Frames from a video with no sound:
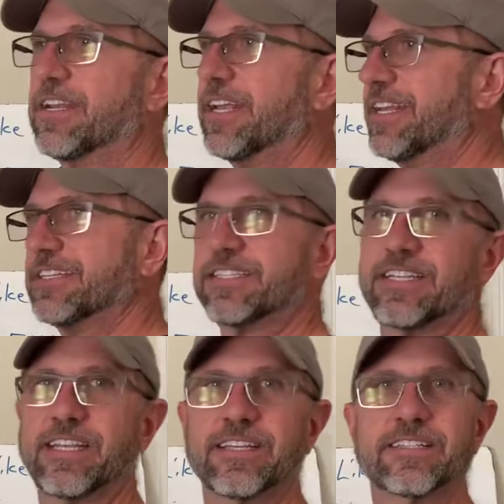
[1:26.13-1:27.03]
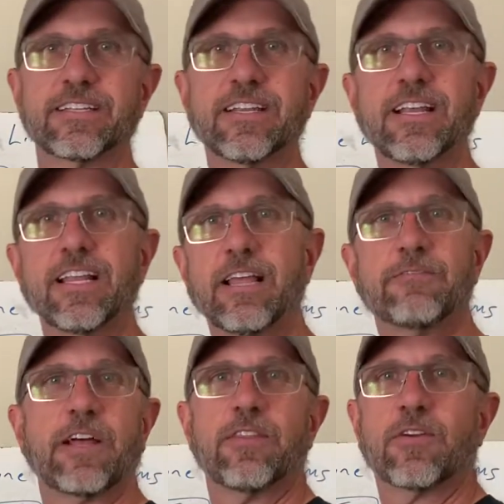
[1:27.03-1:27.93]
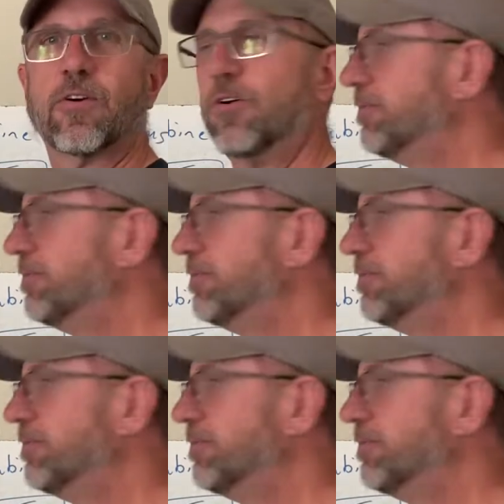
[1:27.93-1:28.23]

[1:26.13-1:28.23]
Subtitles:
and C is left out in the cold